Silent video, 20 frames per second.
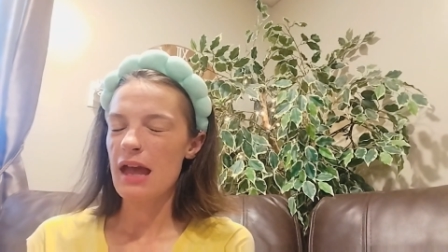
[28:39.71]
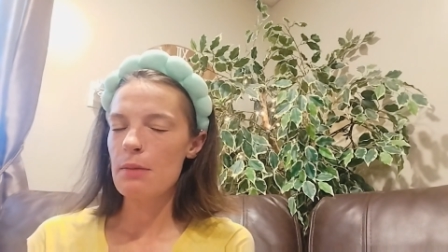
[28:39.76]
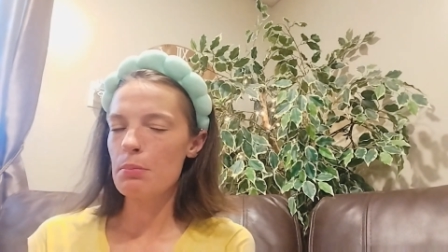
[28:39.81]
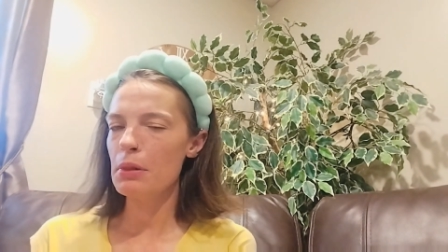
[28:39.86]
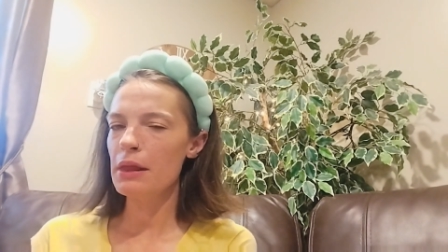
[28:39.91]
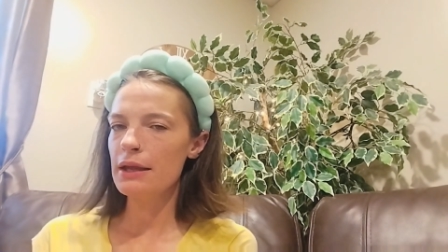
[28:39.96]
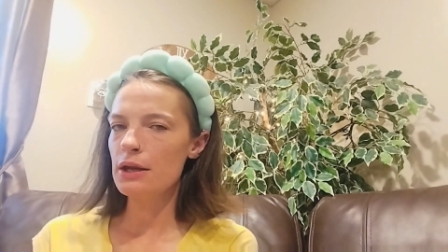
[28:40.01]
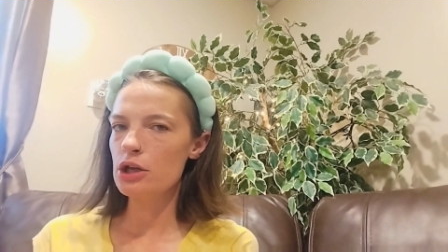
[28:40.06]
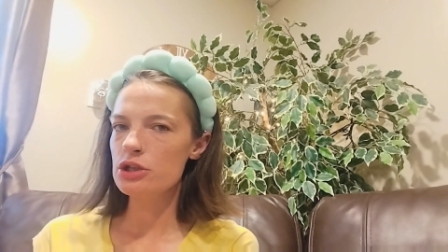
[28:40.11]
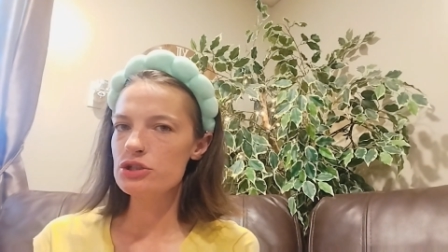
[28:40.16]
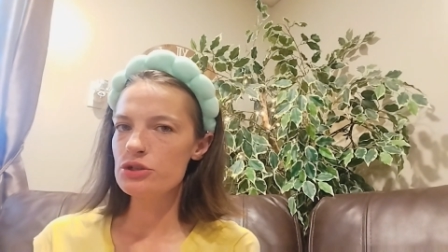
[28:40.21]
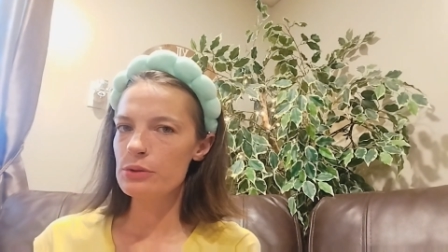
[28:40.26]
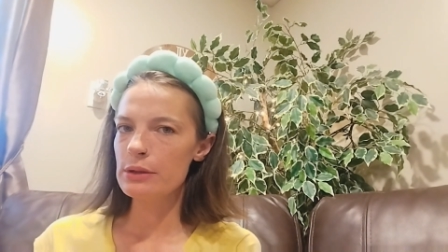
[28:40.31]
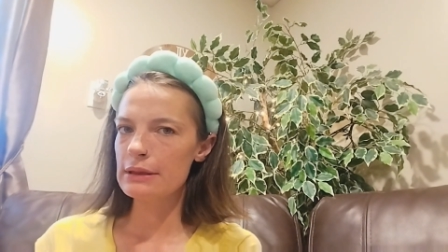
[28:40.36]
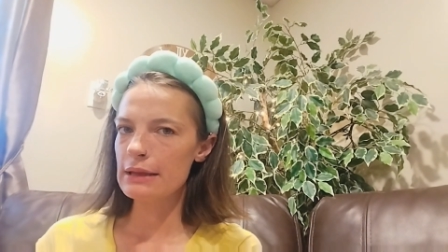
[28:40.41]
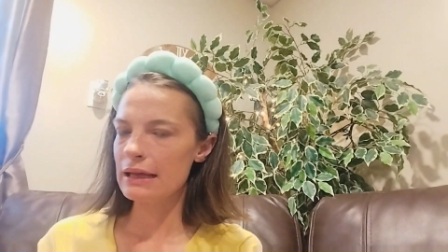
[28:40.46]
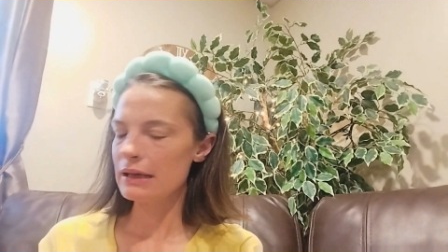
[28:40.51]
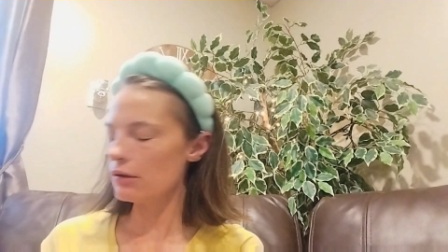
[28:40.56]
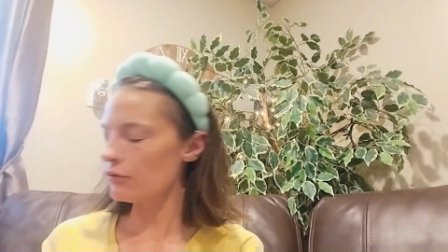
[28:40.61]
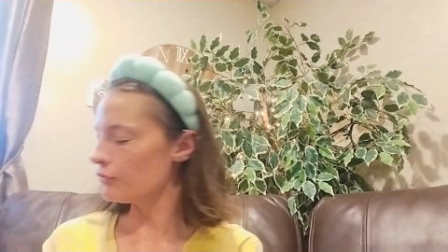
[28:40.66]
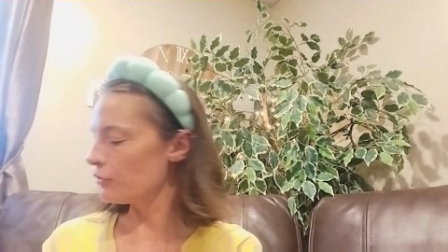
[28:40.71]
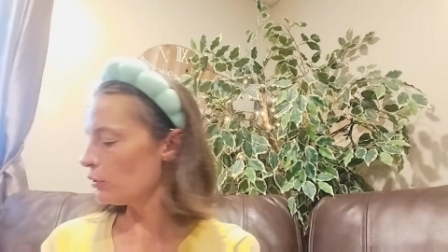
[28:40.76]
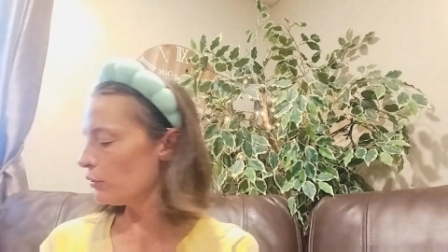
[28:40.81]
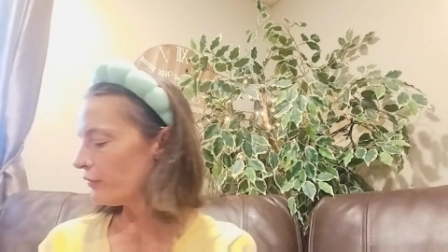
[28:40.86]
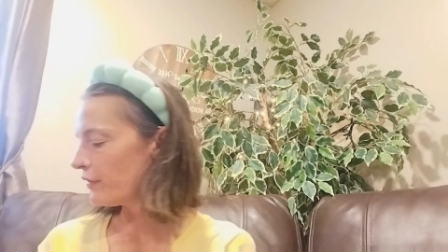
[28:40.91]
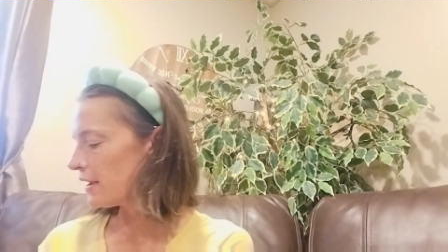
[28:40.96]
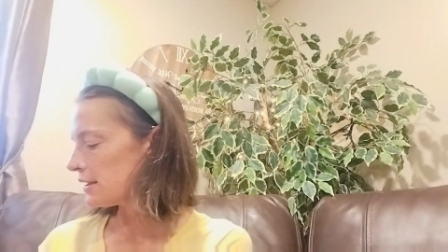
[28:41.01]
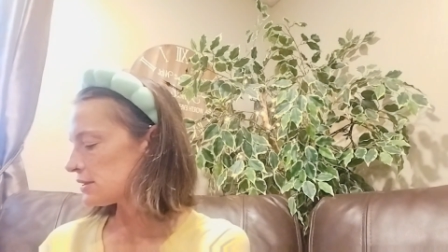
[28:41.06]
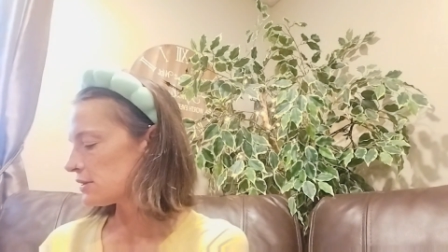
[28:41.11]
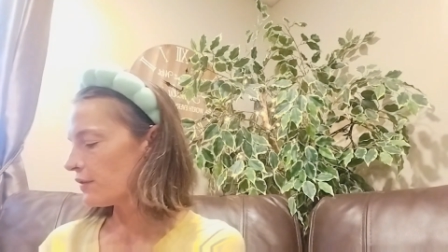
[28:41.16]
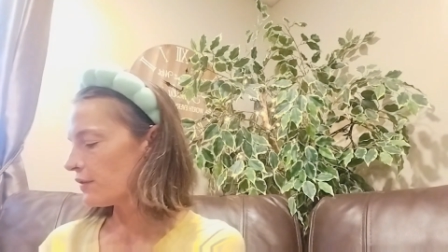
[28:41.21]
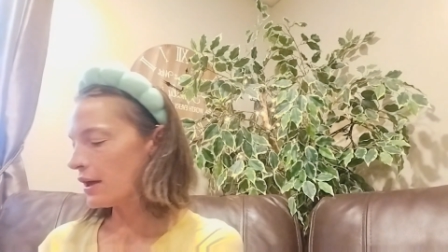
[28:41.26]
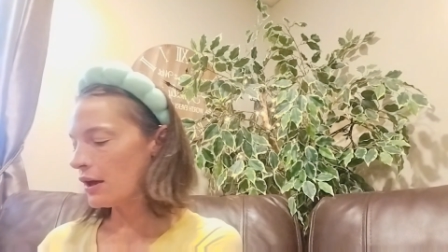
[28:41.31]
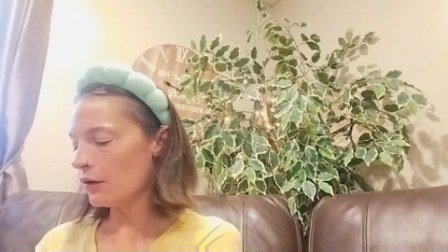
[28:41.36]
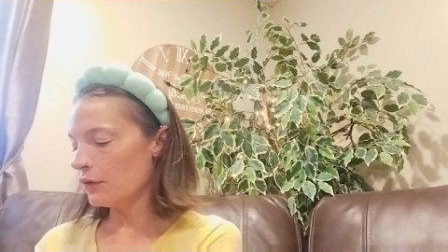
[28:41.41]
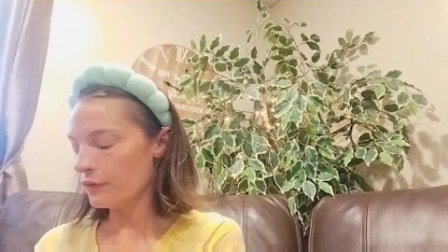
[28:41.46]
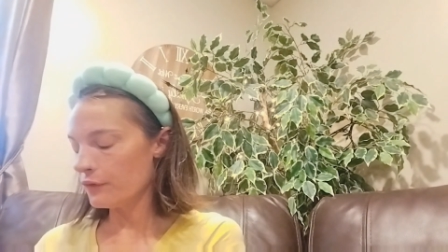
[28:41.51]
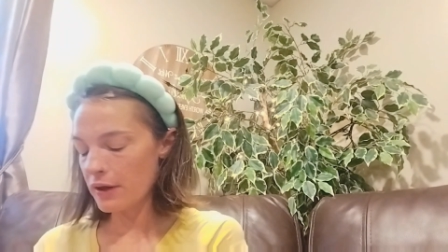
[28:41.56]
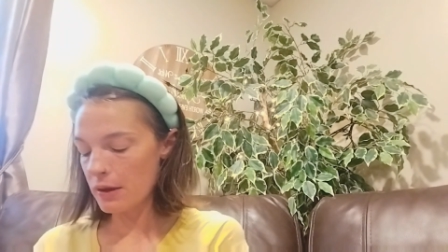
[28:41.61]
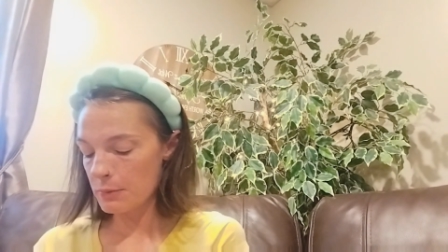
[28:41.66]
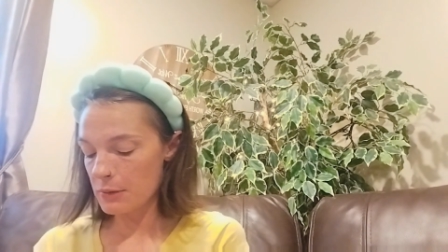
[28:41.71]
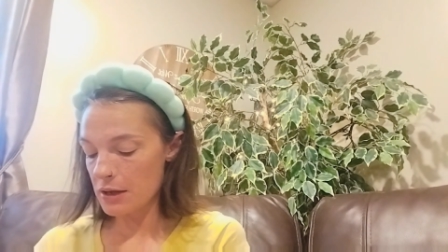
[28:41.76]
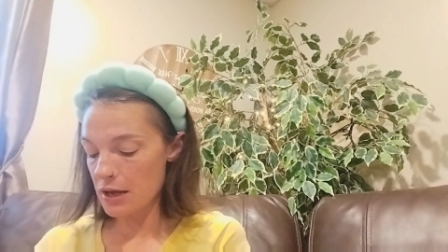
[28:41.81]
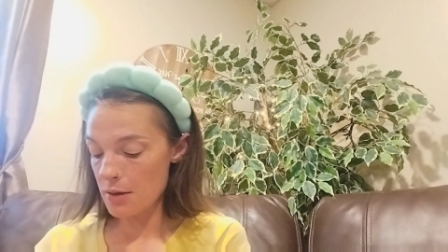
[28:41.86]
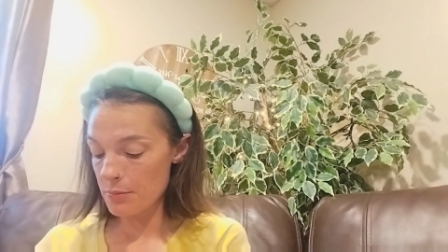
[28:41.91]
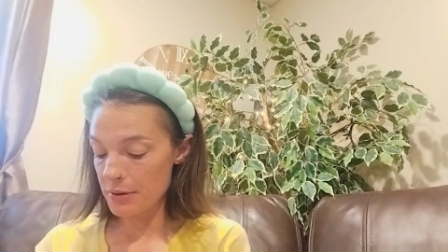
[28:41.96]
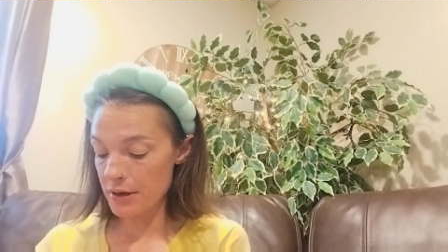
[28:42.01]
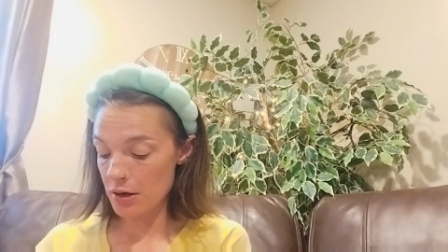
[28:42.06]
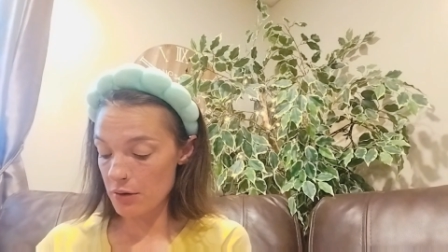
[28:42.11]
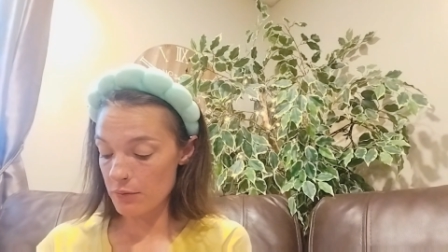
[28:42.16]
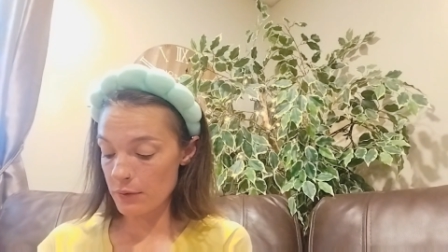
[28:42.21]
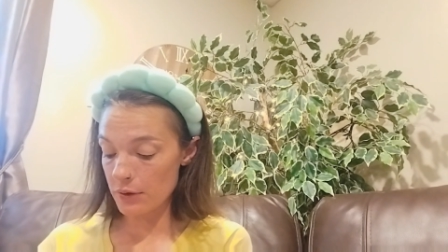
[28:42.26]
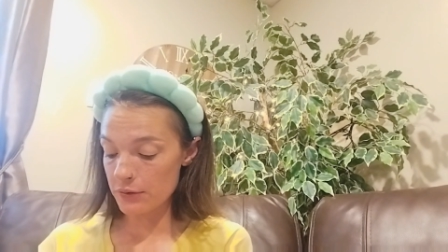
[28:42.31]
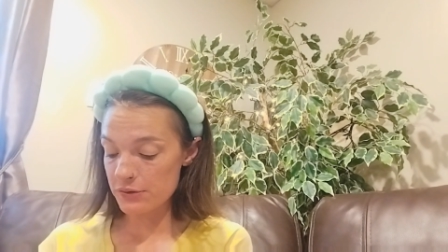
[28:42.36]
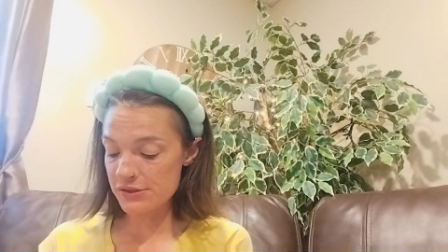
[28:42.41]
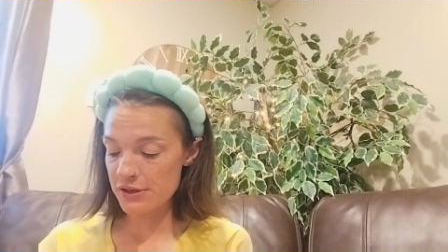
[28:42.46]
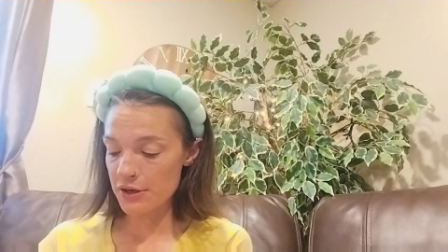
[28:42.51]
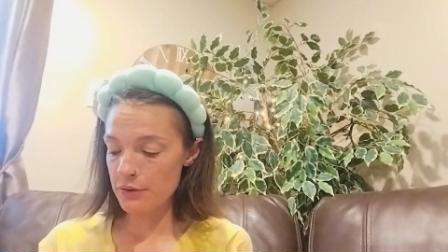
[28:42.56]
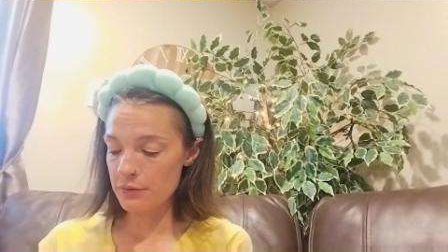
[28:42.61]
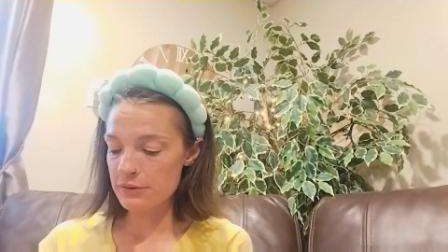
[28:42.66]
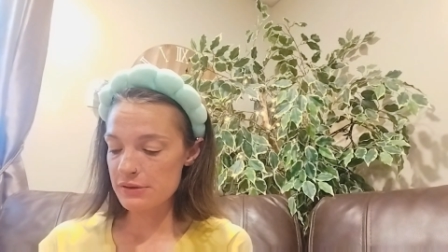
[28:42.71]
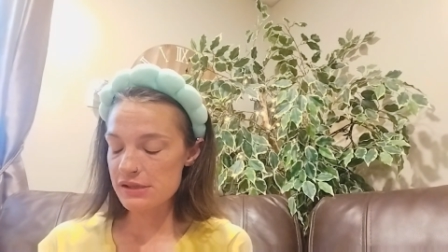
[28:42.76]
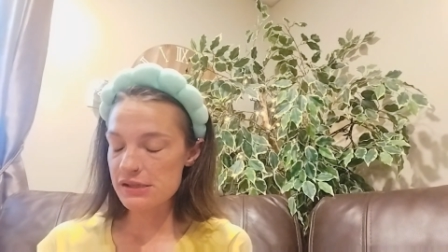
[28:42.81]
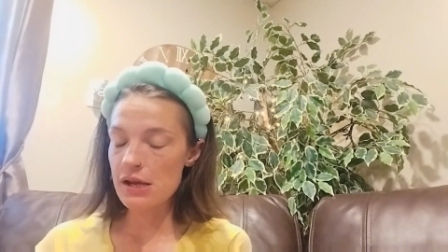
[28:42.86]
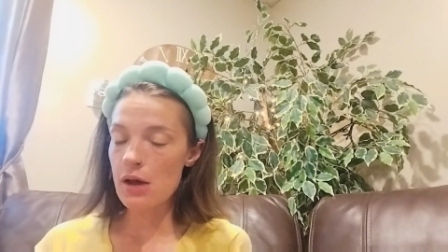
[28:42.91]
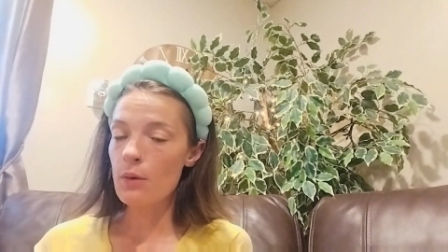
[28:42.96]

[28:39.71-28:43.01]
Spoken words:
I plan on doing like a full face of e.l.f. coming up here real soon.